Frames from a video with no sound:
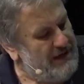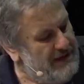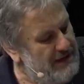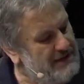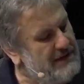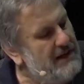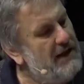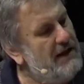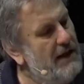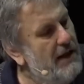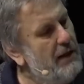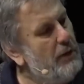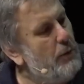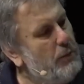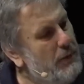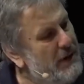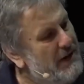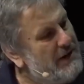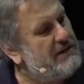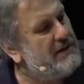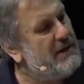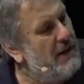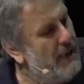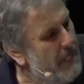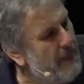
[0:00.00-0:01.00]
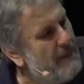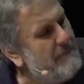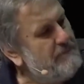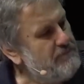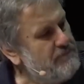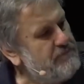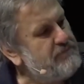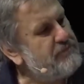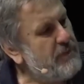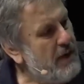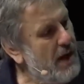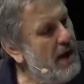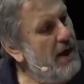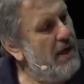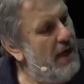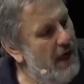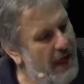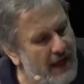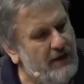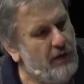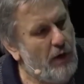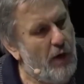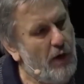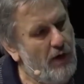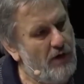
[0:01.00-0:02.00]
deal with
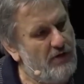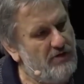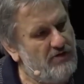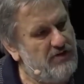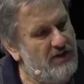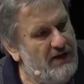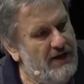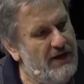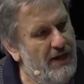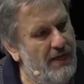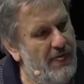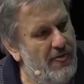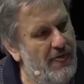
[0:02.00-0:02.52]
ecology?